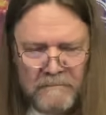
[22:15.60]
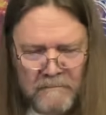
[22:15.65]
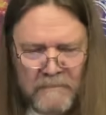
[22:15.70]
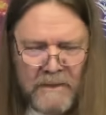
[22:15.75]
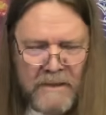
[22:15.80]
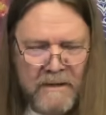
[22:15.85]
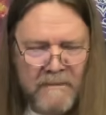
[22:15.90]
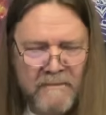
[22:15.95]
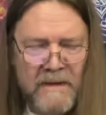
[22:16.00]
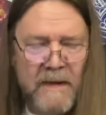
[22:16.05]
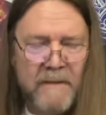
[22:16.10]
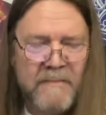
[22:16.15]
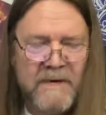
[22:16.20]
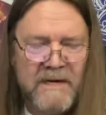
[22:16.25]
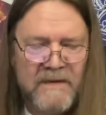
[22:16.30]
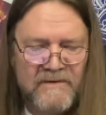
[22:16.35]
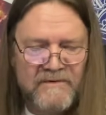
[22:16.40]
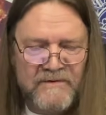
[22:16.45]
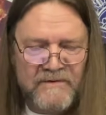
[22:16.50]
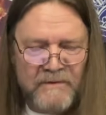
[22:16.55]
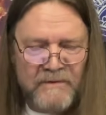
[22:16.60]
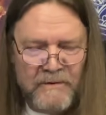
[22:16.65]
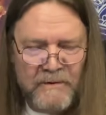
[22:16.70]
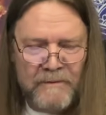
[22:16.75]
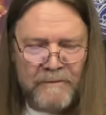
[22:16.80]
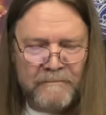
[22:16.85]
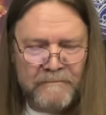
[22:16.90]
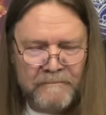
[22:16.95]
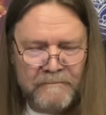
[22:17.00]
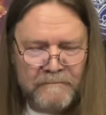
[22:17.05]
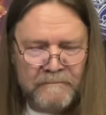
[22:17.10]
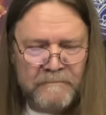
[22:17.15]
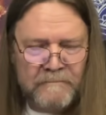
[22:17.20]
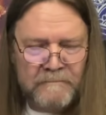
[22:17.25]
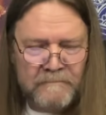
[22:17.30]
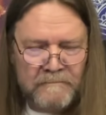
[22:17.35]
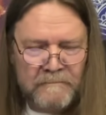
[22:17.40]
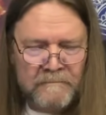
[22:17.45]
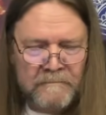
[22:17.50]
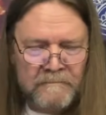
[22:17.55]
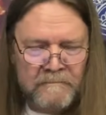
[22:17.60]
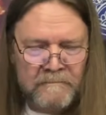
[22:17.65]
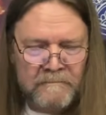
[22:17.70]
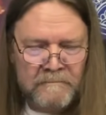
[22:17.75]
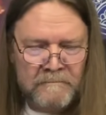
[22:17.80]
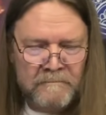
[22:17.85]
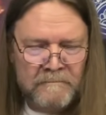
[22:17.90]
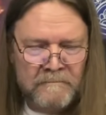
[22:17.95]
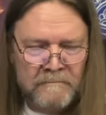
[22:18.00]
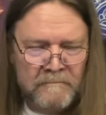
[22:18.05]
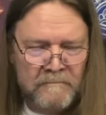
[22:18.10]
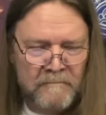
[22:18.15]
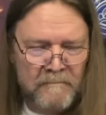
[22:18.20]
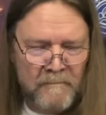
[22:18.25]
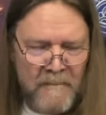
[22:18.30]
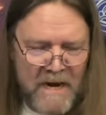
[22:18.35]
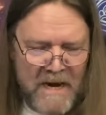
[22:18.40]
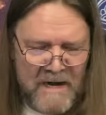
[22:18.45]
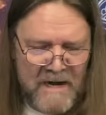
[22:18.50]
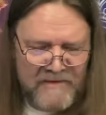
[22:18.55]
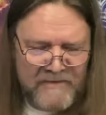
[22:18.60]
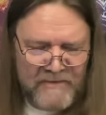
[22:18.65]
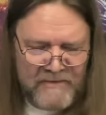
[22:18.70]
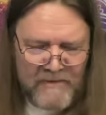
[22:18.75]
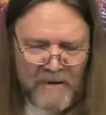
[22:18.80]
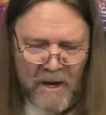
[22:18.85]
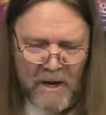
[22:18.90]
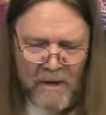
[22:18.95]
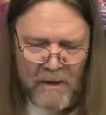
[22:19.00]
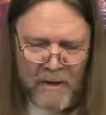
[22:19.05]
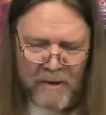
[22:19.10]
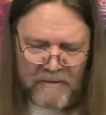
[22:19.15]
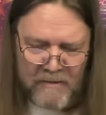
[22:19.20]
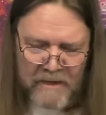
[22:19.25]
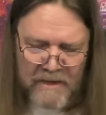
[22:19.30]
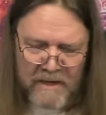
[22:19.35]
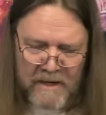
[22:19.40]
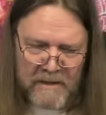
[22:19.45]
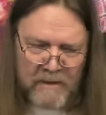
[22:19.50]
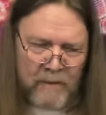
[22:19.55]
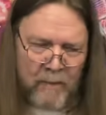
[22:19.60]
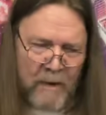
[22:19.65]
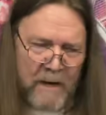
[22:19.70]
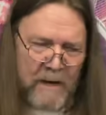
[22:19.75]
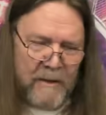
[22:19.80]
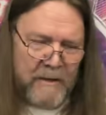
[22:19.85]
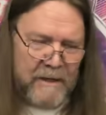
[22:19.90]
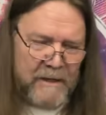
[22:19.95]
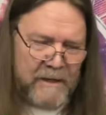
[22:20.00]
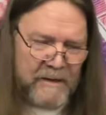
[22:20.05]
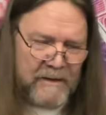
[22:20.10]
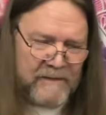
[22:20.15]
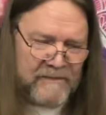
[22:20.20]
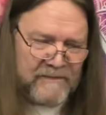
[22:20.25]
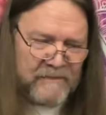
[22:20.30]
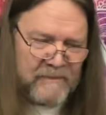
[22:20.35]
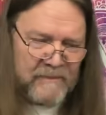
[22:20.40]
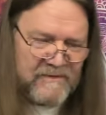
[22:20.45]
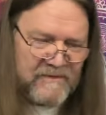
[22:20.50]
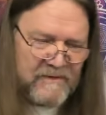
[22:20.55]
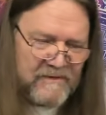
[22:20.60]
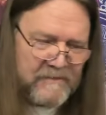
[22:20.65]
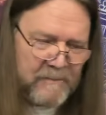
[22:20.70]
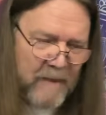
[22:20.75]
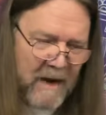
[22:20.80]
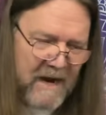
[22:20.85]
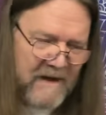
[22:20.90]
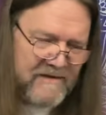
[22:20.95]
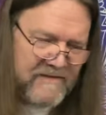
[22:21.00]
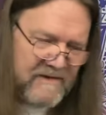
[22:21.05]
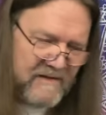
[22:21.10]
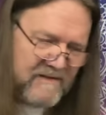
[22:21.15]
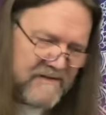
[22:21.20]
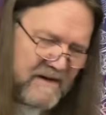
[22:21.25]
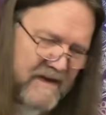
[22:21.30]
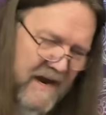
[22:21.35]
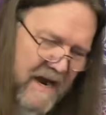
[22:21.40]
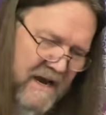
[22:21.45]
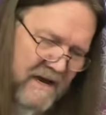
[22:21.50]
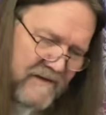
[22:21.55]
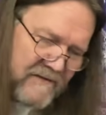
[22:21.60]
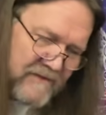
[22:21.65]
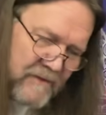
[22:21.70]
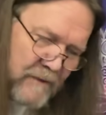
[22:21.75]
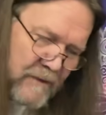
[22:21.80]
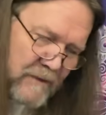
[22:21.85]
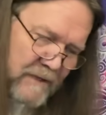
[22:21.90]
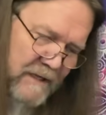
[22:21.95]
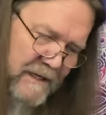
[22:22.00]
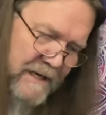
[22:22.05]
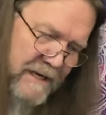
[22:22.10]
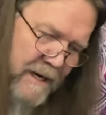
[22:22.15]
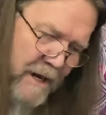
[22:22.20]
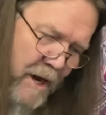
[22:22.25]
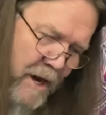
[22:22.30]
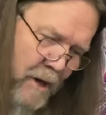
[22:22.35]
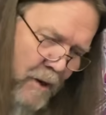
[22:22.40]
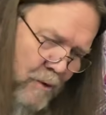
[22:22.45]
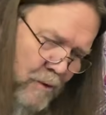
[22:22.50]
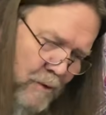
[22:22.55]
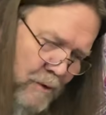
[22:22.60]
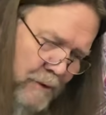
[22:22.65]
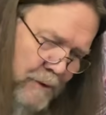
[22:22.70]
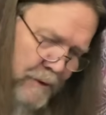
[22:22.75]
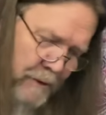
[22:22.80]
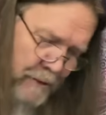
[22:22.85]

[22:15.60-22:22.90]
Whatever that means to you. Majors all over. I got Aquarius, what's this? Pisces, Cancer, Leo.